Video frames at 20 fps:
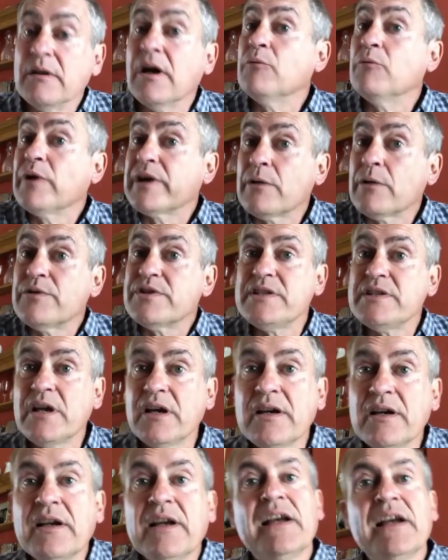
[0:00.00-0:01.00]
When I was
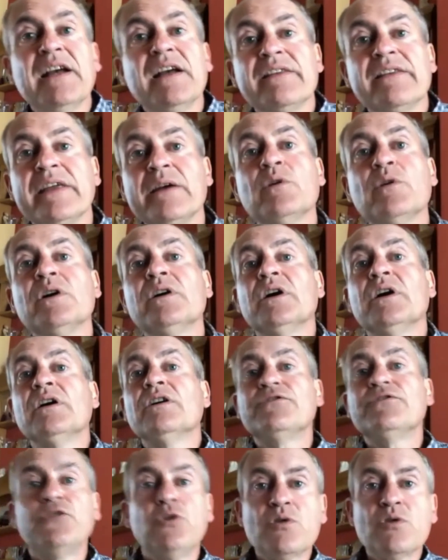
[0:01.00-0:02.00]
young, there were
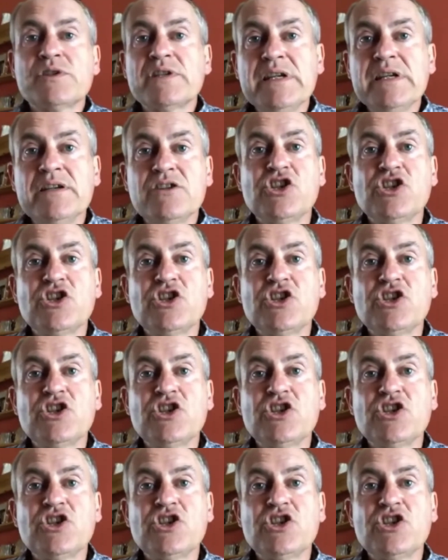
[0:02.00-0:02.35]
40